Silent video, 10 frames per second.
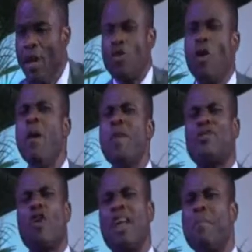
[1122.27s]
So when we are
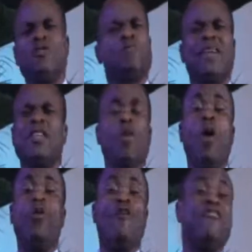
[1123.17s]
talking about
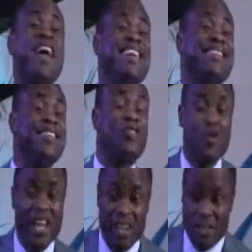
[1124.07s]
spiritual warfare, it is
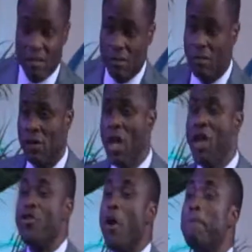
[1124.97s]
real.
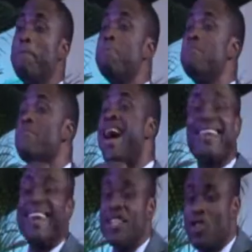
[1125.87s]
Your
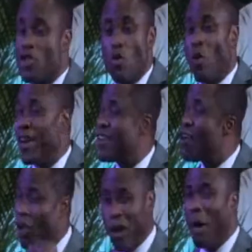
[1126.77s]
marriage will
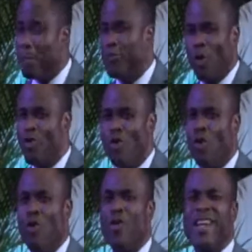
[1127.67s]
not come to you
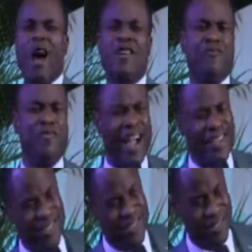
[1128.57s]
without a
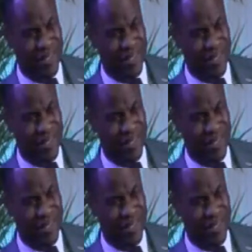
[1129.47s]
fight.